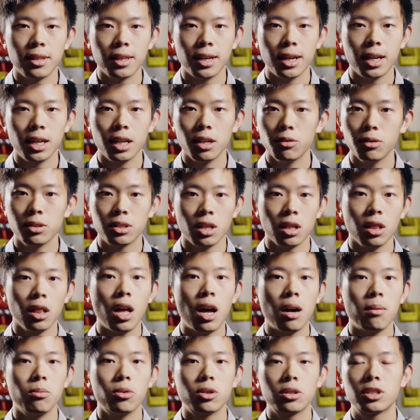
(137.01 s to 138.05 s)
that it was a
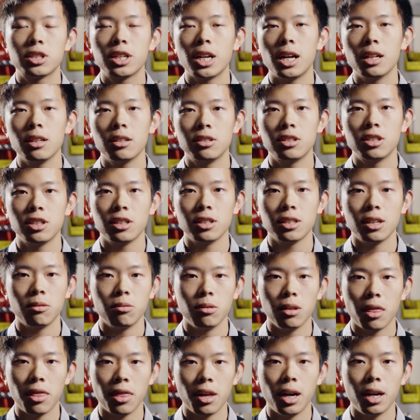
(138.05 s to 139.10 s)
lot more challenging than
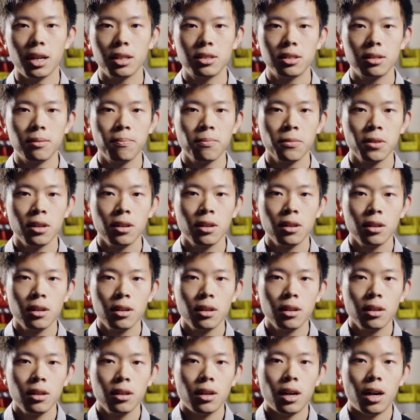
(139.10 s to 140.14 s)
we thought.
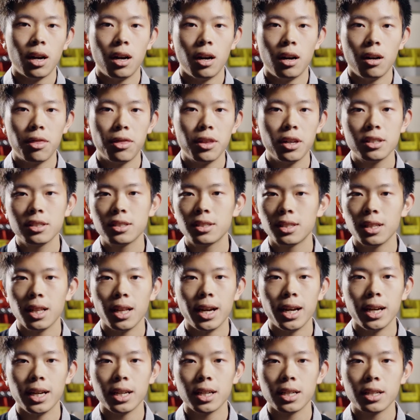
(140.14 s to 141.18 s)
Things
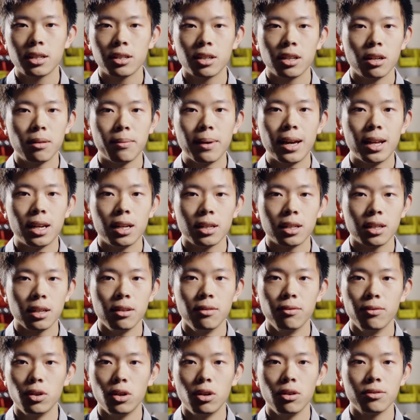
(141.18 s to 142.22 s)
like kinematic
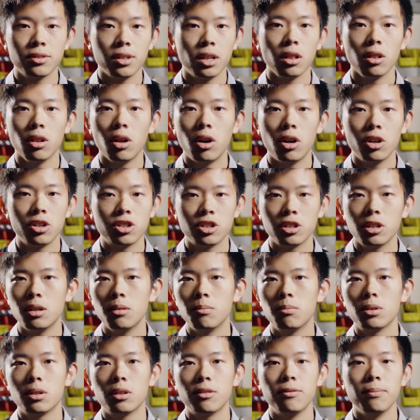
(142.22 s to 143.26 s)
involved a large
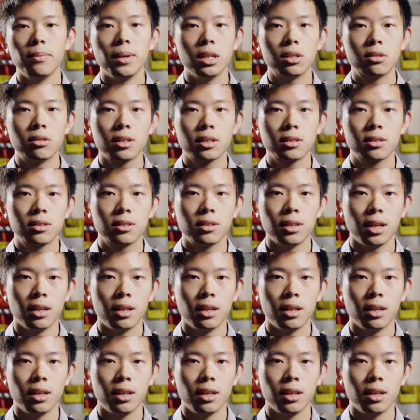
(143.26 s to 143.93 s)
number of matrix